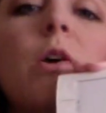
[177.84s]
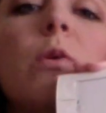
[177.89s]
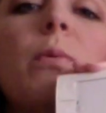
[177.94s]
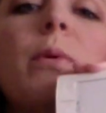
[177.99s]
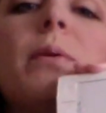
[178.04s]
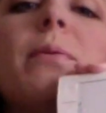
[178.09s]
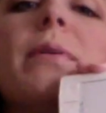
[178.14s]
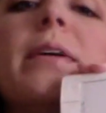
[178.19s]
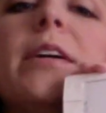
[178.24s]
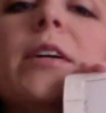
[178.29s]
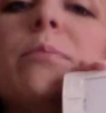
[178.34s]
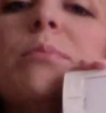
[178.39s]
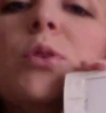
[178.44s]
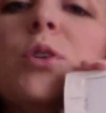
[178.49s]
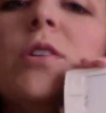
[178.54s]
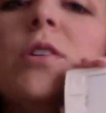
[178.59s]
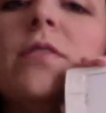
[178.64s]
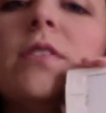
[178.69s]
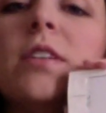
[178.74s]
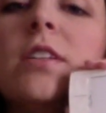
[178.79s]
When we
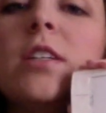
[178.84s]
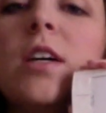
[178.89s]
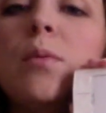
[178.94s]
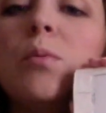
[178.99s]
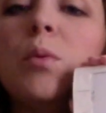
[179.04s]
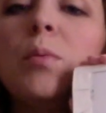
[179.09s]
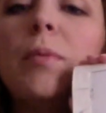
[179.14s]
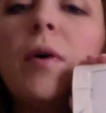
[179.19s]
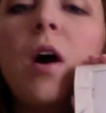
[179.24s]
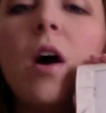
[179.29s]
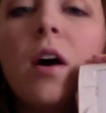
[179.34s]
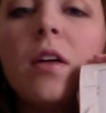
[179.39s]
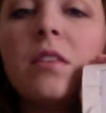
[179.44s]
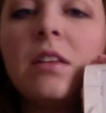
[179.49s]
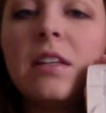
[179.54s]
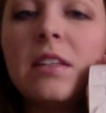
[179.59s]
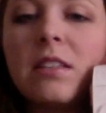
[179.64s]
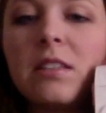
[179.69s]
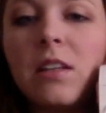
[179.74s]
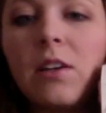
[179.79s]
remove the double
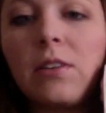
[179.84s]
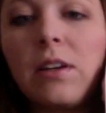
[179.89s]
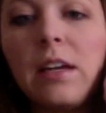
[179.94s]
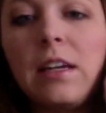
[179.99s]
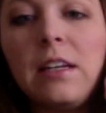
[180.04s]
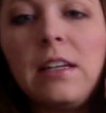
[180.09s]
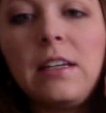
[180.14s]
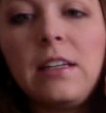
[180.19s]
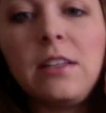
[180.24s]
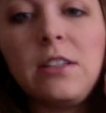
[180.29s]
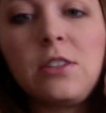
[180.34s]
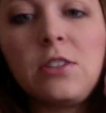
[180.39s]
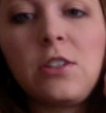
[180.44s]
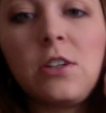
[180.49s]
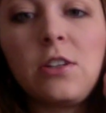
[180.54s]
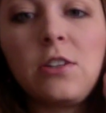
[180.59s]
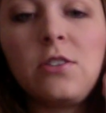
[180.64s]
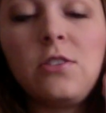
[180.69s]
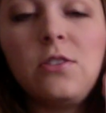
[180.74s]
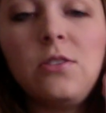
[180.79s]
bond that's located in the
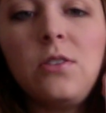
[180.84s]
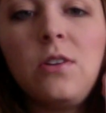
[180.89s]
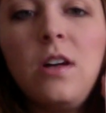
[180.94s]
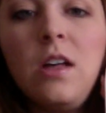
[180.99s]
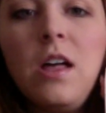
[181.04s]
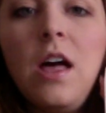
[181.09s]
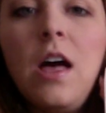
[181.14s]
circle,